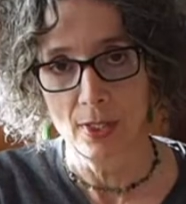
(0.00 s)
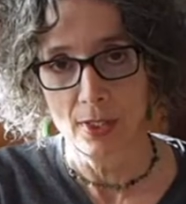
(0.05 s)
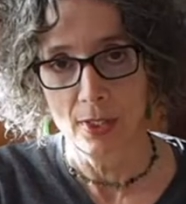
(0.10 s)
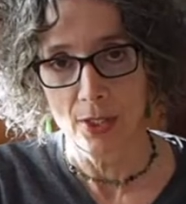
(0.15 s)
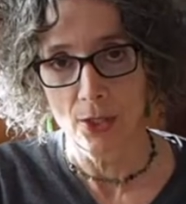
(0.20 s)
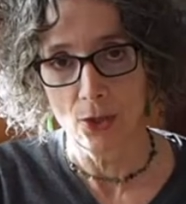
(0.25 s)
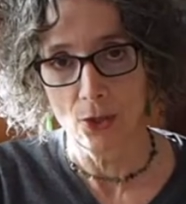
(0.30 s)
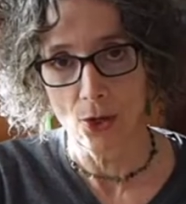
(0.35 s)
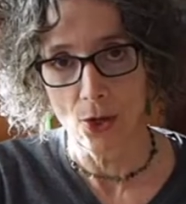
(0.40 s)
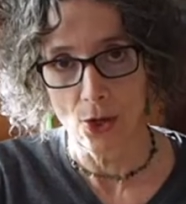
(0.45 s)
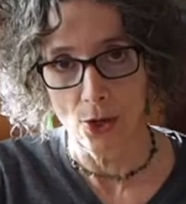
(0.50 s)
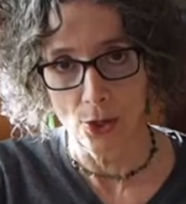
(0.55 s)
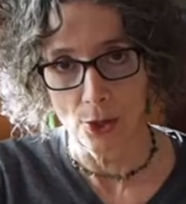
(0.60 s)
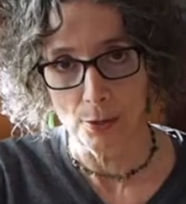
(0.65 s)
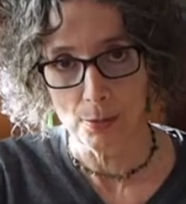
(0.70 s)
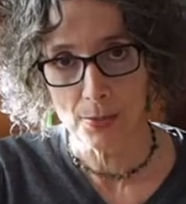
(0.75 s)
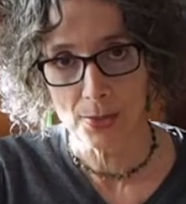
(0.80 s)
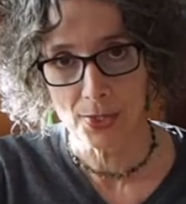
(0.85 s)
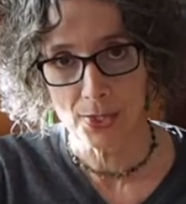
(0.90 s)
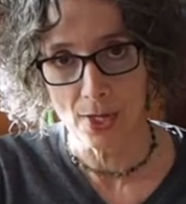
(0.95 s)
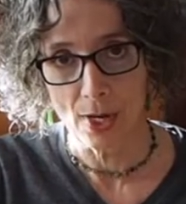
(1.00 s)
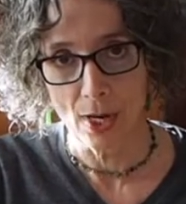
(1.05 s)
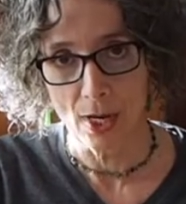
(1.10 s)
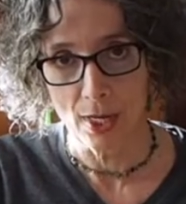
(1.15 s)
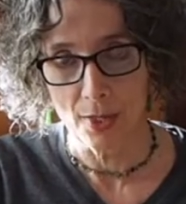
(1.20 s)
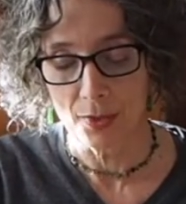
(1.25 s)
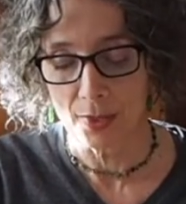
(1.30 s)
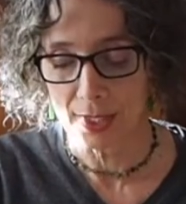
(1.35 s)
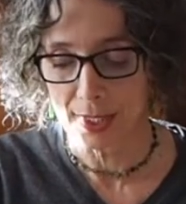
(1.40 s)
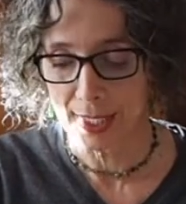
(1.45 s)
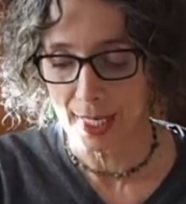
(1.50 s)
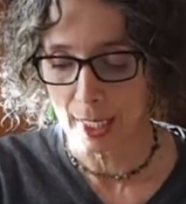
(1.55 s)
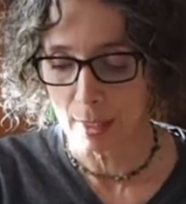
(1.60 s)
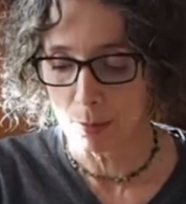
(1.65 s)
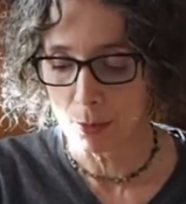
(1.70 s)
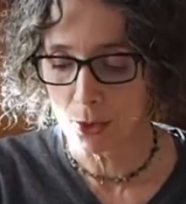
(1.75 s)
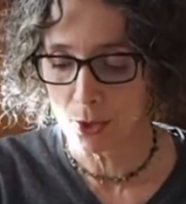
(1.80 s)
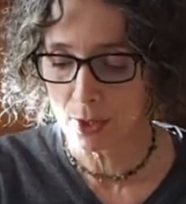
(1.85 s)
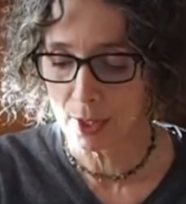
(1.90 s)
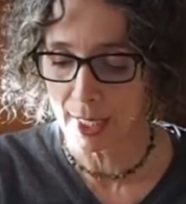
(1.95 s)
your arms on the
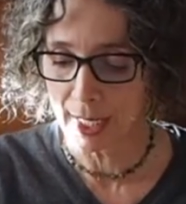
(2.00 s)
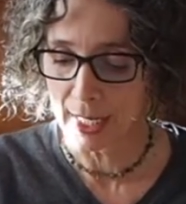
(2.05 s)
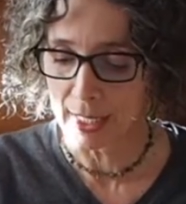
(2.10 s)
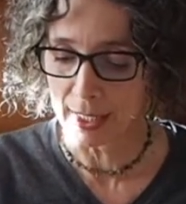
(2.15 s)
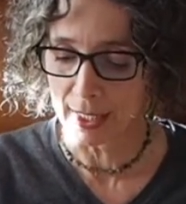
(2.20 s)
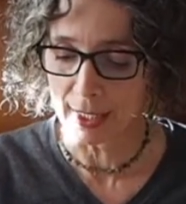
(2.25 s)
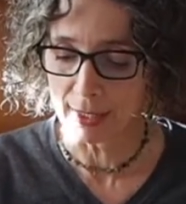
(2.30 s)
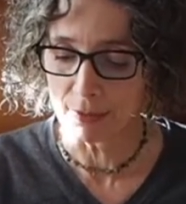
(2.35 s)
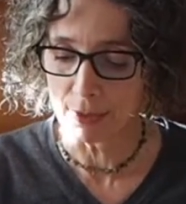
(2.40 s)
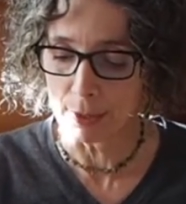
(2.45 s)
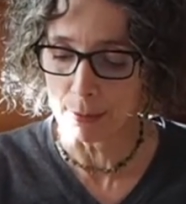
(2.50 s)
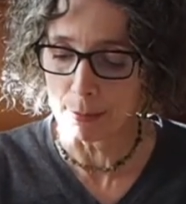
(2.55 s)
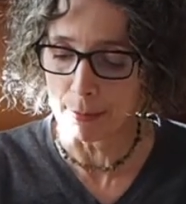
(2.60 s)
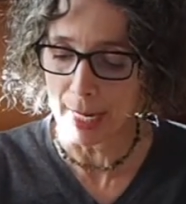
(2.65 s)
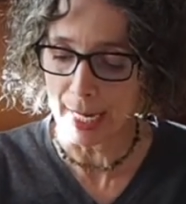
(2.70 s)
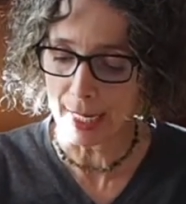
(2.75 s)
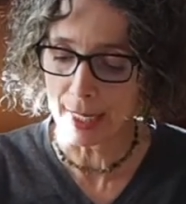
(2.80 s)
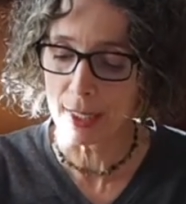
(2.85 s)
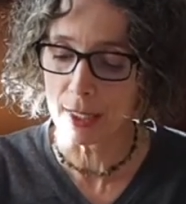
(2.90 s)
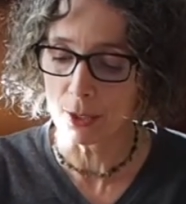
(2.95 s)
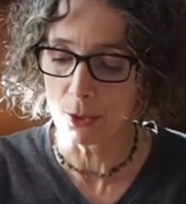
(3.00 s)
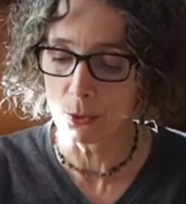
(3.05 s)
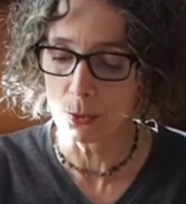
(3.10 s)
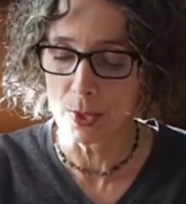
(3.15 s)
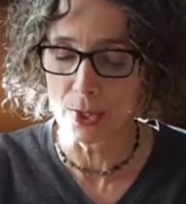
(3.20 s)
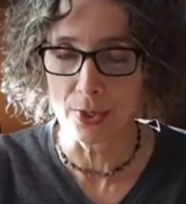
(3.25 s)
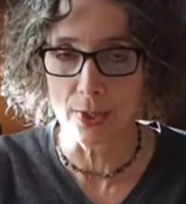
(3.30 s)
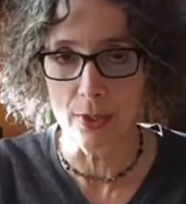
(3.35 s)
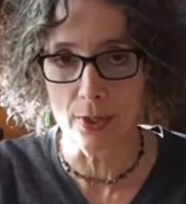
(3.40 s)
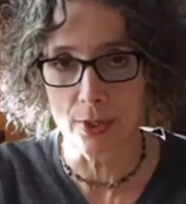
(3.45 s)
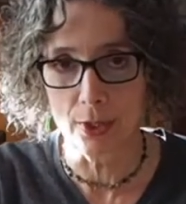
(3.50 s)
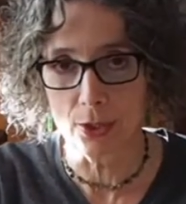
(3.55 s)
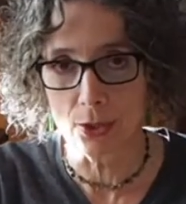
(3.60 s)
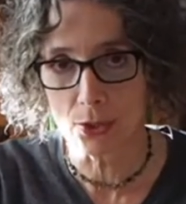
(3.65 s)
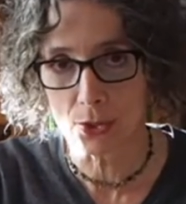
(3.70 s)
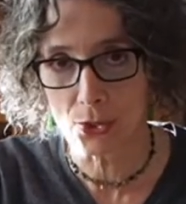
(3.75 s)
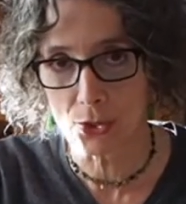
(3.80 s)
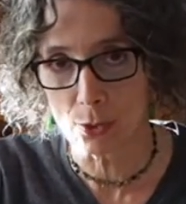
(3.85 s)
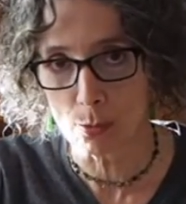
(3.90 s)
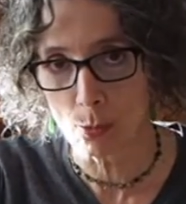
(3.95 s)
table and even make with a little
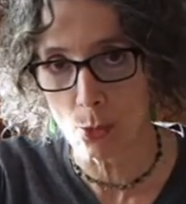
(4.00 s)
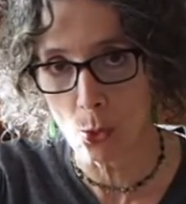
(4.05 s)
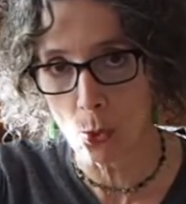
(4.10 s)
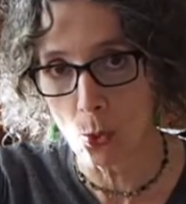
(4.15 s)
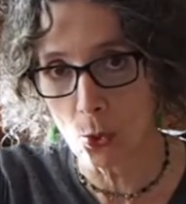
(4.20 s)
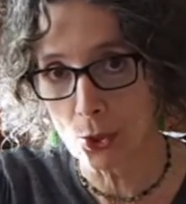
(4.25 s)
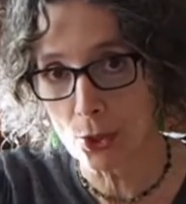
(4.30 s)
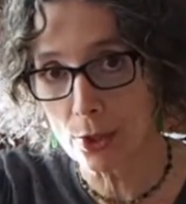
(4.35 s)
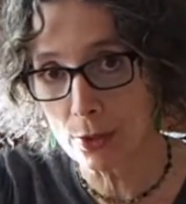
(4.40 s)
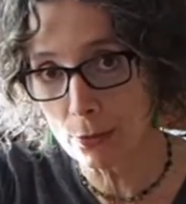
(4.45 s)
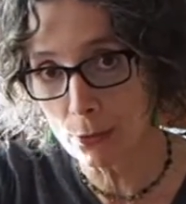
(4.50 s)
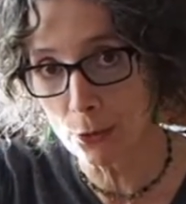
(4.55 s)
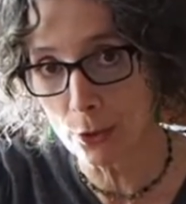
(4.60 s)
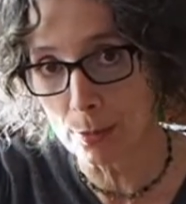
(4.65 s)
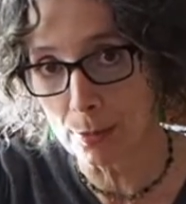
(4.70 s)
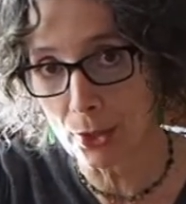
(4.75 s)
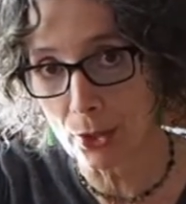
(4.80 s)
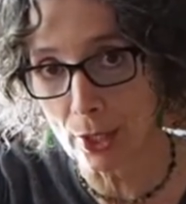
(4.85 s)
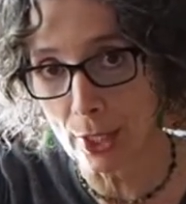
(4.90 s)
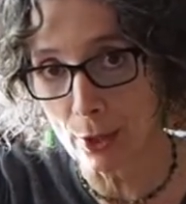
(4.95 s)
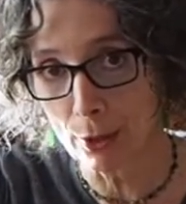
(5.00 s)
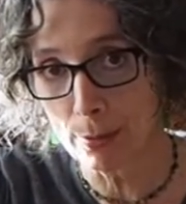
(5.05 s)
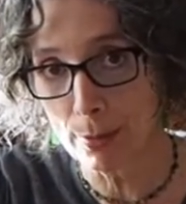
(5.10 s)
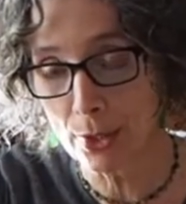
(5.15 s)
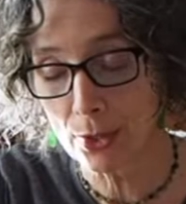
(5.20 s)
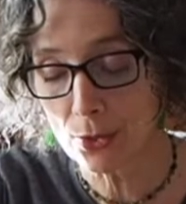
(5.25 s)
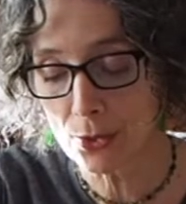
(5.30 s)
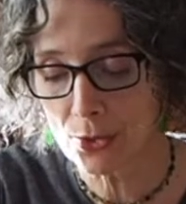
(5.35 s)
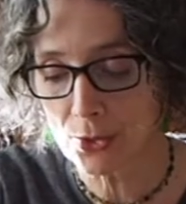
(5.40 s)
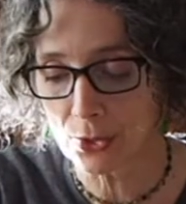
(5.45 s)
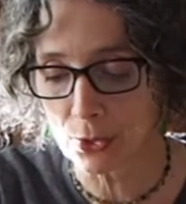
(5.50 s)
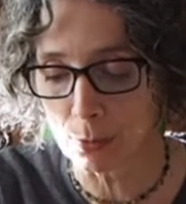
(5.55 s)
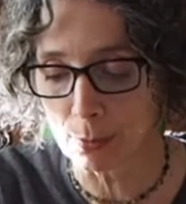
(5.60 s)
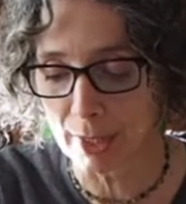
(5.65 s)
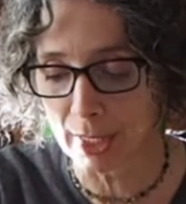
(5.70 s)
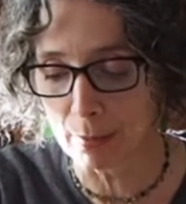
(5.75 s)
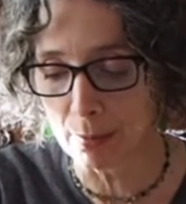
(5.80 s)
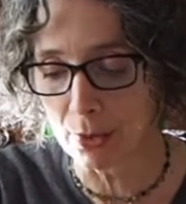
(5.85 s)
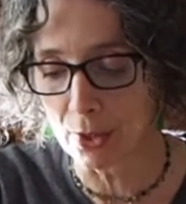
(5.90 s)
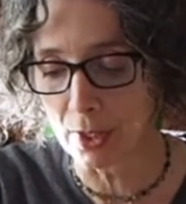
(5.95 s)
support from your elbows, so be
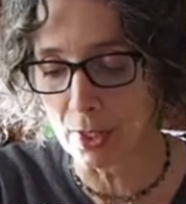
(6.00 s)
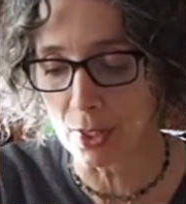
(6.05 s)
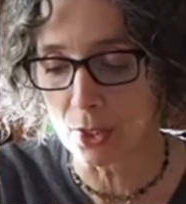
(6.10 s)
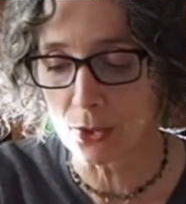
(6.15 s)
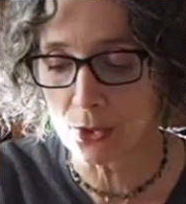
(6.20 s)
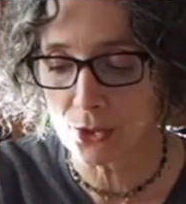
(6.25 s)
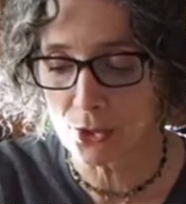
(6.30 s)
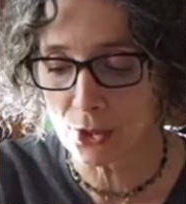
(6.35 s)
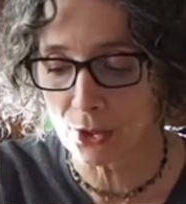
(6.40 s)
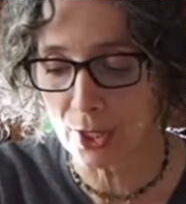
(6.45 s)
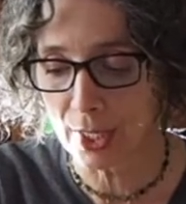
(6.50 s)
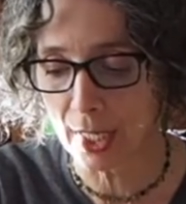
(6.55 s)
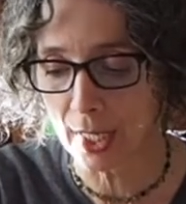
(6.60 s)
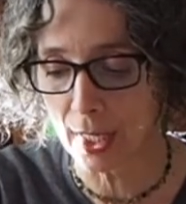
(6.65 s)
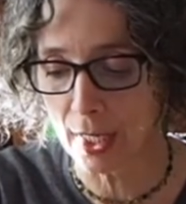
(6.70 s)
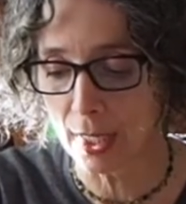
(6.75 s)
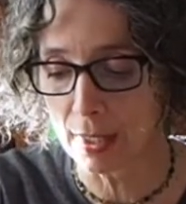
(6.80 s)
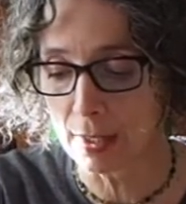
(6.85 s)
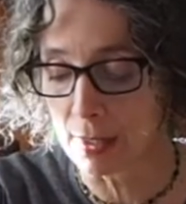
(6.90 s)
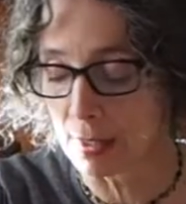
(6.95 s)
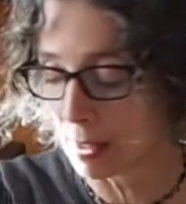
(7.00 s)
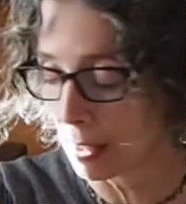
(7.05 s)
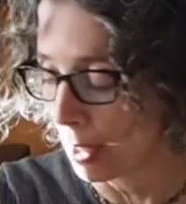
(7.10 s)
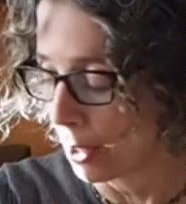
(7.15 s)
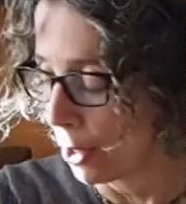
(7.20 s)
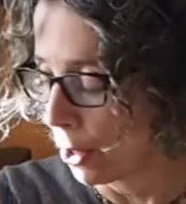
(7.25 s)
able to use your hands